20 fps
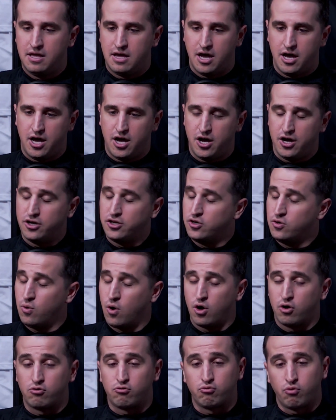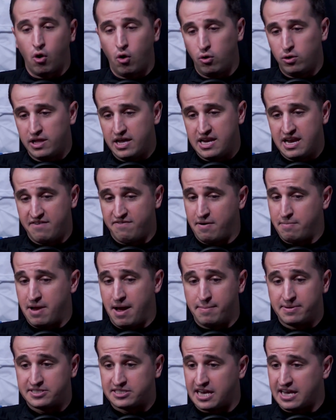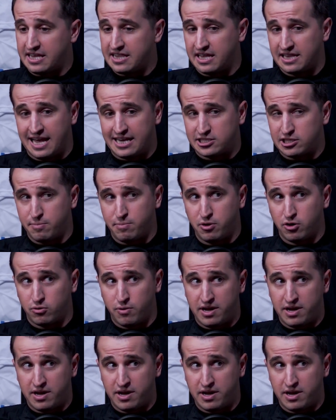You are rolling. If I'm not mistaken, the last computer